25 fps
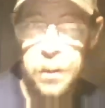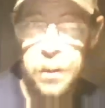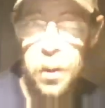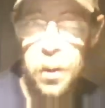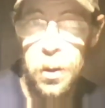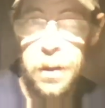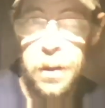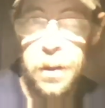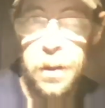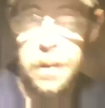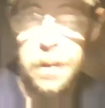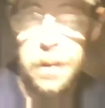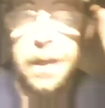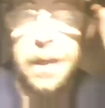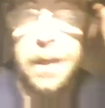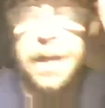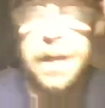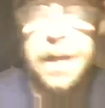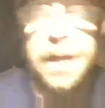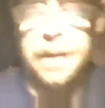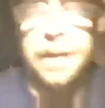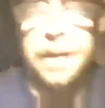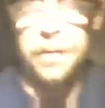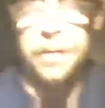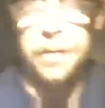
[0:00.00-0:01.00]
on
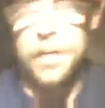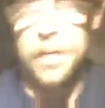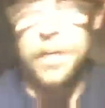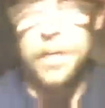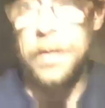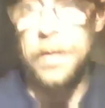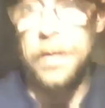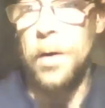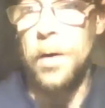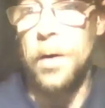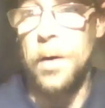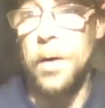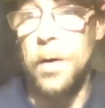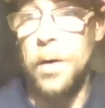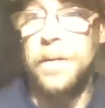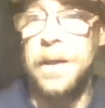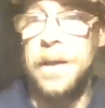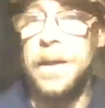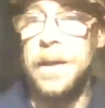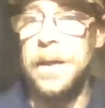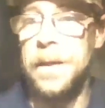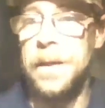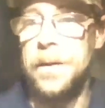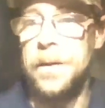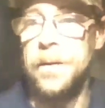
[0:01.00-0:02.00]
and this light off,
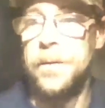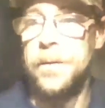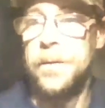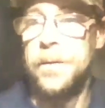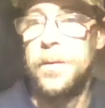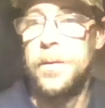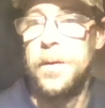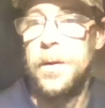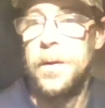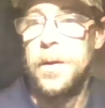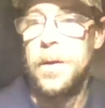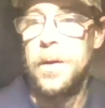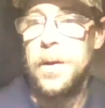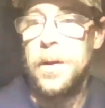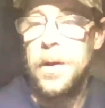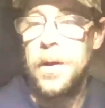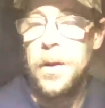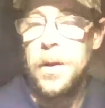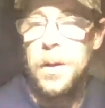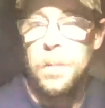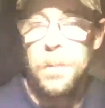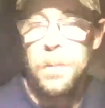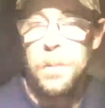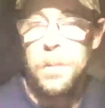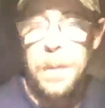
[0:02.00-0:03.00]
is
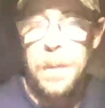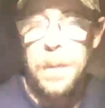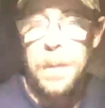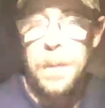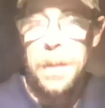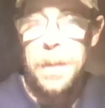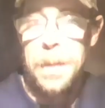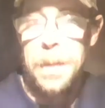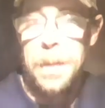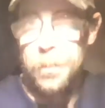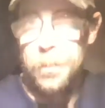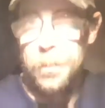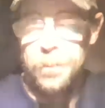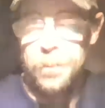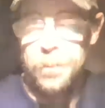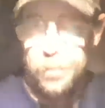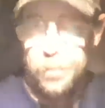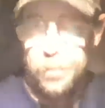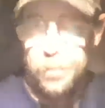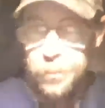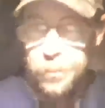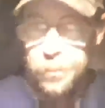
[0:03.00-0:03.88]
people